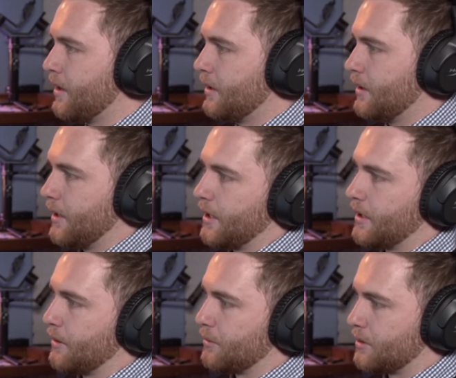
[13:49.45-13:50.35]
Again,
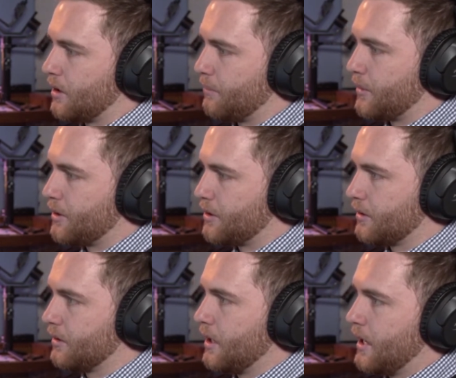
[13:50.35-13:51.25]
that was stop
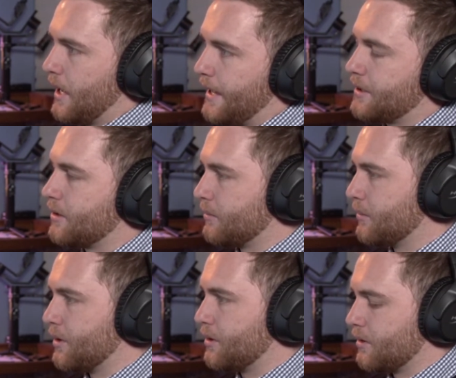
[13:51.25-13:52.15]
motion. Add some
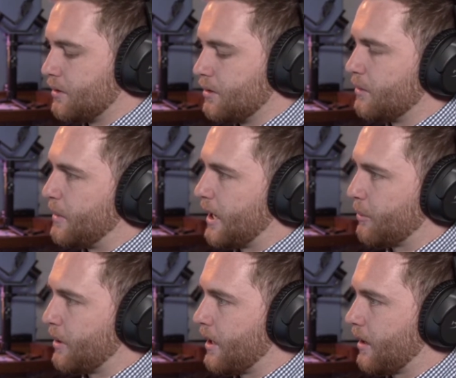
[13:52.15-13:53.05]
motion to the
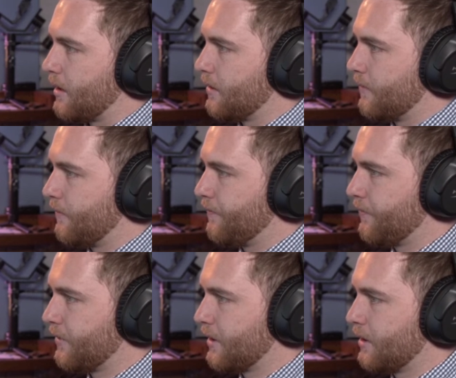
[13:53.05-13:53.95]
backpack.
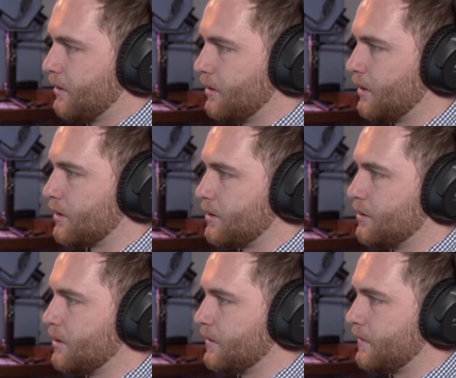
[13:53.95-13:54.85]
Not
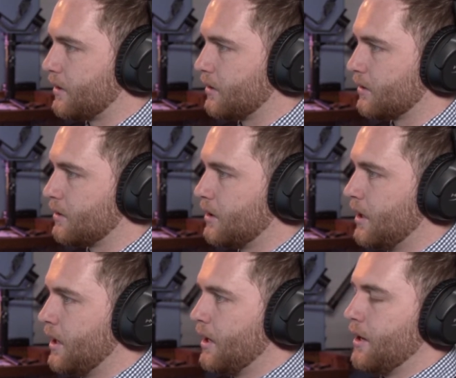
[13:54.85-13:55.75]
too difficult.
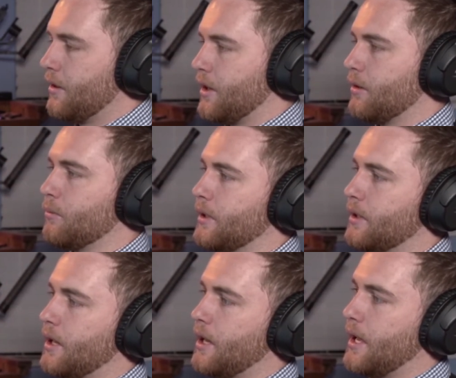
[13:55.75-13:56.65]
Then when
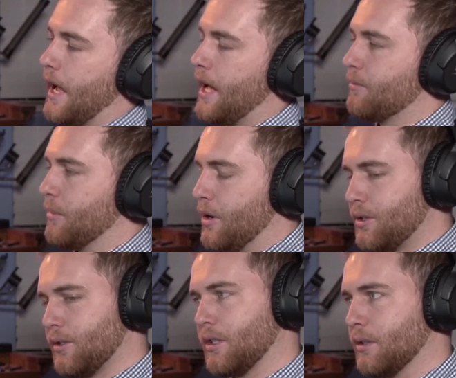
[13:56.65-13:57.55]
they add
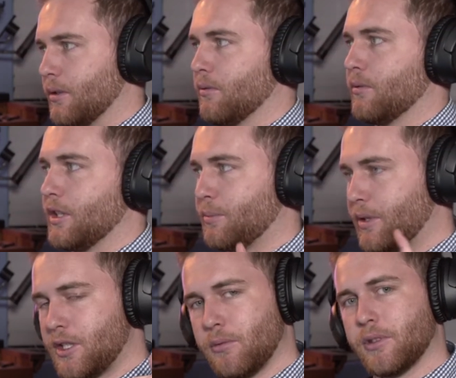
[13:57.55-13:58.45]
motion to it,
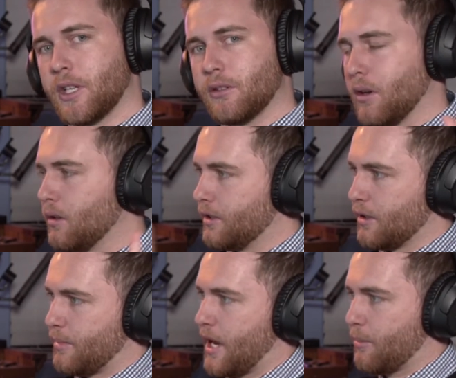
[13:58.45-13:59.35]
especially when they're rolling the
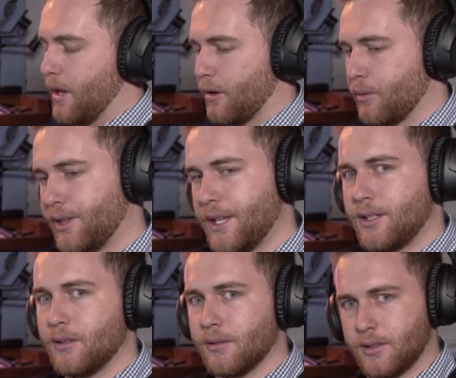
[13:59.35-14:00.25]
backpack, what they
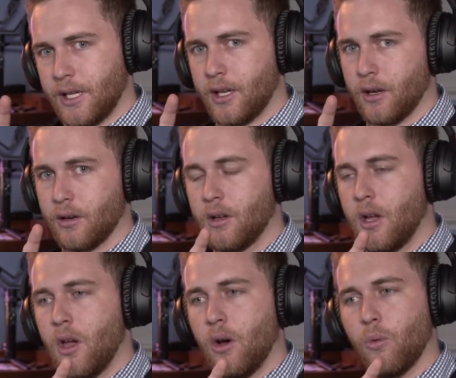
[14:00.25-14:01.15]
do is they go
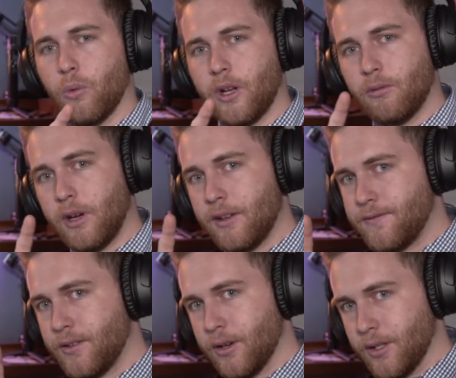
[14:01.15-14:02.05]
one way
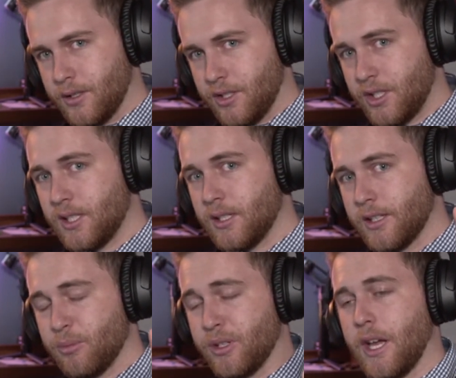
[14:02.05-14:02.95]
first, just a
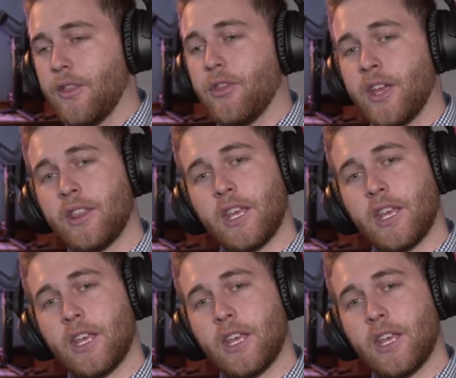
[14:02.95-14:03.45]
little bit, and then they